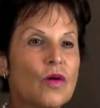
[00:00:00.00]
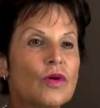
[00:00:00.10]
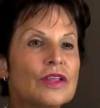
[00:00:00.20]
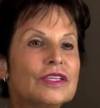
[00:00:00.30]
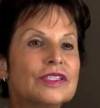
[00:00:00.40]

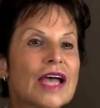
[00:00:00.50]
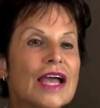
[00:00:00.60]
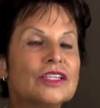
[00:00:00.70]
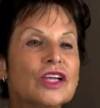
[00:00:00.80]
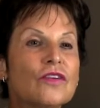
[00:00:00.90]
What are the
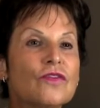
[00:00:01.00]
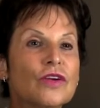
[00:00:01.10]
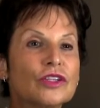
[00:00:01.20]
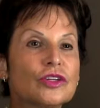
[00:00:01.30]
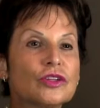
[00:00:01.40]
signs of
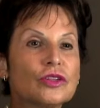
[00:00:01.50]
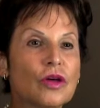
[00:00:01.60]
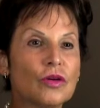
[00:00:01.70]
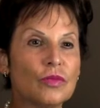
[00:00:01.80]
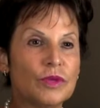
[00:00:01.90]
frontal
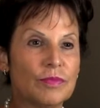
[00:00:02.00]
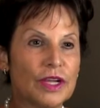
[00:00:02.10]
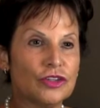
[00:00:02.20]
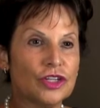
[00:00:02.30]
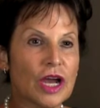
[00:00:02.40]
lobe
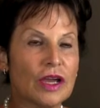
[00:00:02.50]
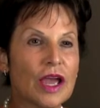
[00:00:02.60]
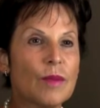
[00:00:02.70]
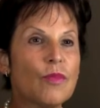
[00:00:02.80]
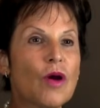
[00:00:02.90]
dementia?
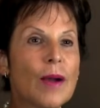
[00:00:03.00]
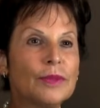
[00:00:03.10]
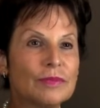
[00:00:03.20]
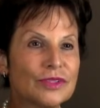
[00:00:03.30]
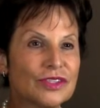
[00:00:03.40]

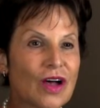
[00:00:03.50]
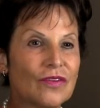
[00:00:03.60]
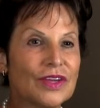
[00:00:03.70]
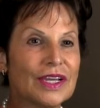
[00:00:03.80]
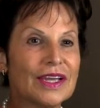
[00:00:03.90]
Problem
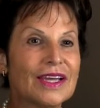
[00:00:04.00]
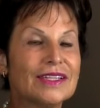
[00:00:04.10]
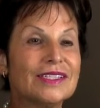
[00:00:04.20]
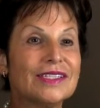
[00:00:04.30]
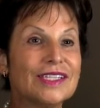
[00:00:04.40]
solving,
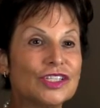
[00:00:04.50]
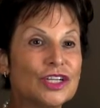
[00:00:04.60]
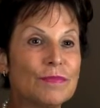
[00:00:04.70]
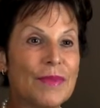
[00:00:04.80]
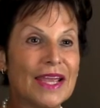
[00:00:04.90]

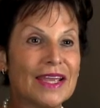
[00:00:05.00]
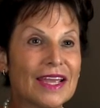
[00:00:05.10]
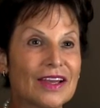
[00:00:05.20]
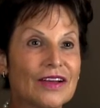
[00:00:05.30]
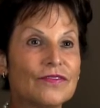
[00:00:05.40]
decision
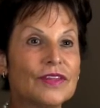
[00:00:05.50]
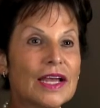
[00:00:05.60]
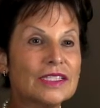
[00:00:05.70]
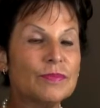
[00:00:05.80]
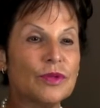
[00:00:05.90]
making,
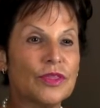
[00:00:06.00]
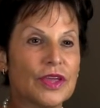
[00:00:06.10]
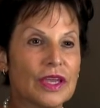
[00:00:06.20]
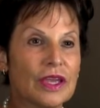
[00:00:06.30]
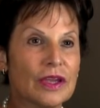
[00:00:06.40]
flexible
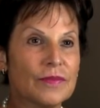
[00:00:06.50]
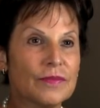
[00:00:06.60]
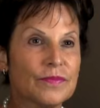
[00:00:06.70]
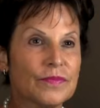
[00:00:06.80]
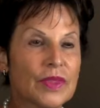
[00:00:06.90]
thinking.
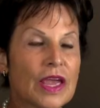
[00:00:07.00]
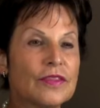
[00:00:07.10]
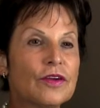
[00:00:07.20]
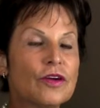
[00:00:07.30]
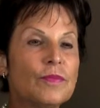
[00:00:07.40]

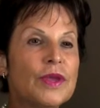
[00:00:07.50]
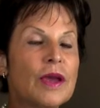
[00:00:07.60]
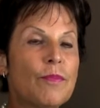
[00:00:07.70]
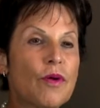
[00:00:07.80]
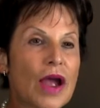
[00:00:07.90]
There could be
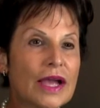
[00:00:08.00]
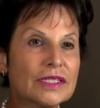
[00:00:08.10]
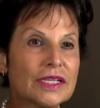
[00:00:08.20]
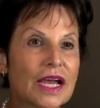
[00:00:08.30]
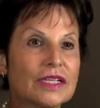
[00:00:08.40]

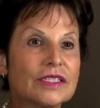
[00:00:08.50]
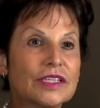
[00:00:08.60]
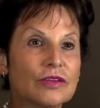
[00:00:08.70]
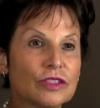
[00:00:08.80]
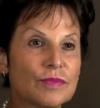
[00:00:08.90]
apraxia,
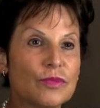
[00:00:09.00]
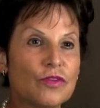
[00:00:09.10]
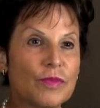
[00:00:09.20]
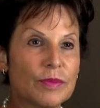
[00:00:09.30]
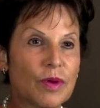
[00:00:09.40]
skilled
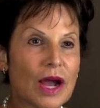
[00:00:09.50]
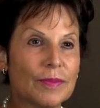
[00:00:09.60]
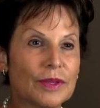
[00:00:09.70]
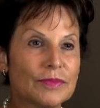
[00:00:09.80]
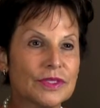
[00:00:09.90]
movement
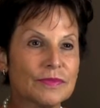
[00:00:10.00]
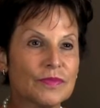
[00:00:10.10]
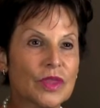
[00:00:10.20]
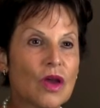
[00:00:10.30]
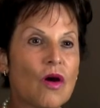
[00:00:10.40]
problems,
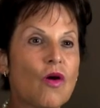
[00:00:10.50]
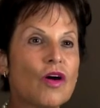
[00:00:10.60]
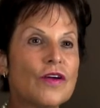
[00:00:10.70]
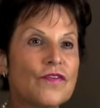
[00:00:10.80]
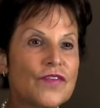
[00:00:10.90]

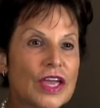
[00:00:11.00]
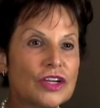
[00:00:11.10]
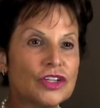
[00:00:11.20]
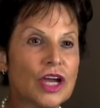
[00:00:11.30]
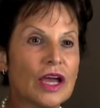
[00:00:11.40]
or
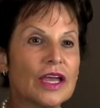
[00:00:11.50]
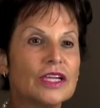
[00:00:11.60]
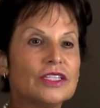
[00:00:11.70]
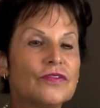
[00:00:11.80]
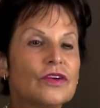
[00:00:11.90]
aphasia,
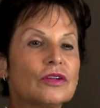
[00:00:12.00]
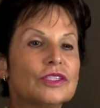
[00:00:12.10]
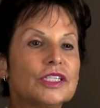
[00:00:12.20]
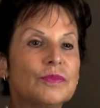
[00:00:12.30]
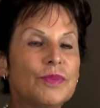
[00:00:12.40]

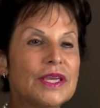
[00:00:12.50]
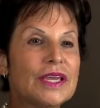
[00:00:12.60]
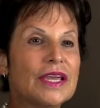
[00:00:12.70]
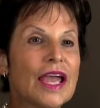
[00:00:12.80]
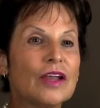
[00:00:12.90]
difficulty
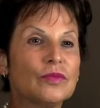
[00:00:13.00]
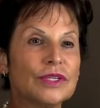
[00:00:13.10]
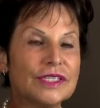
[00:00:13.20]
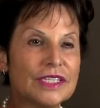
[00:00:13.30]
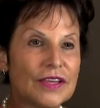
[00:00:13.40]
speaking and
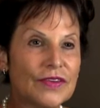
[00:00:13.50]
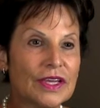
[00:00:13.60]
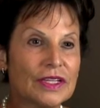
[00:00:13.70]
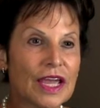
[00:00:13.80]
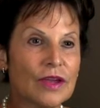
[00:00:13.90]

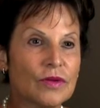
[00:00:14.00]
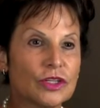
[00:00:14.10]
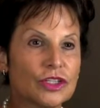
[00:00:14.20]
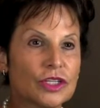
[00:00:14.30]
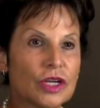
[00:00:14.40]
receiving
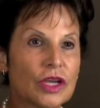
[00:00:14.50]
language.